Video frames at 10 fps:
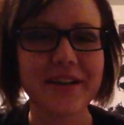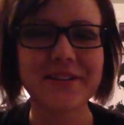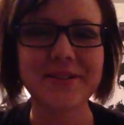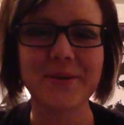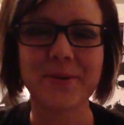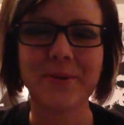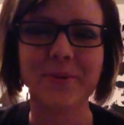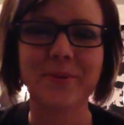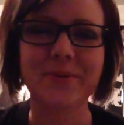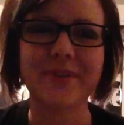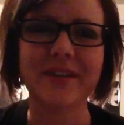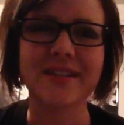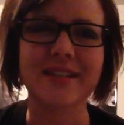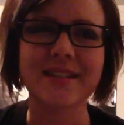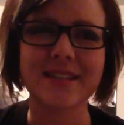So, it's
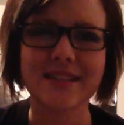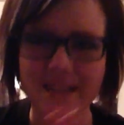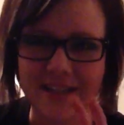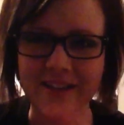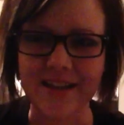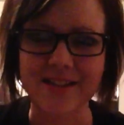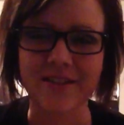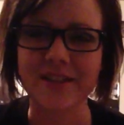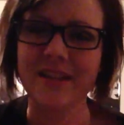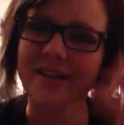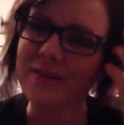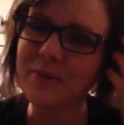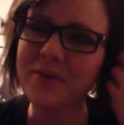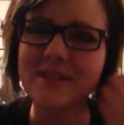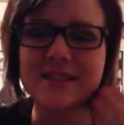the second to last song, he's like,
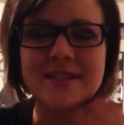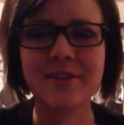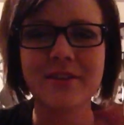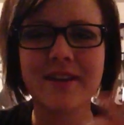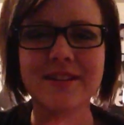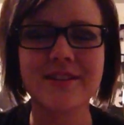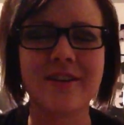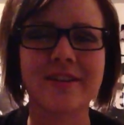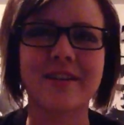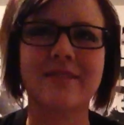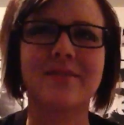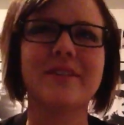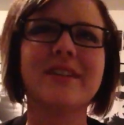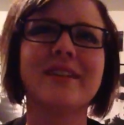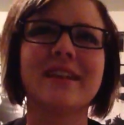oh, this is our last song, and
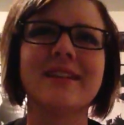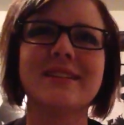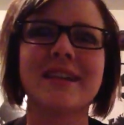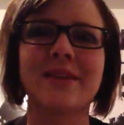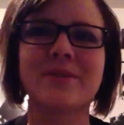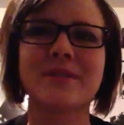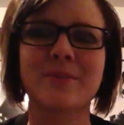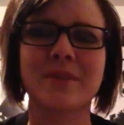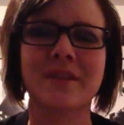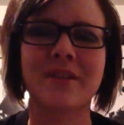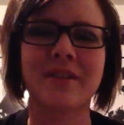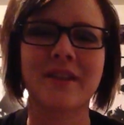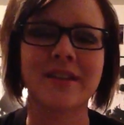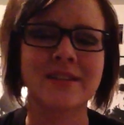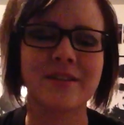what did they say? It was something on the
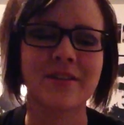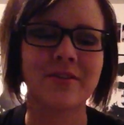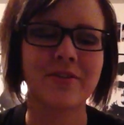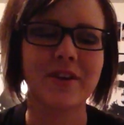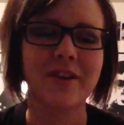lines of,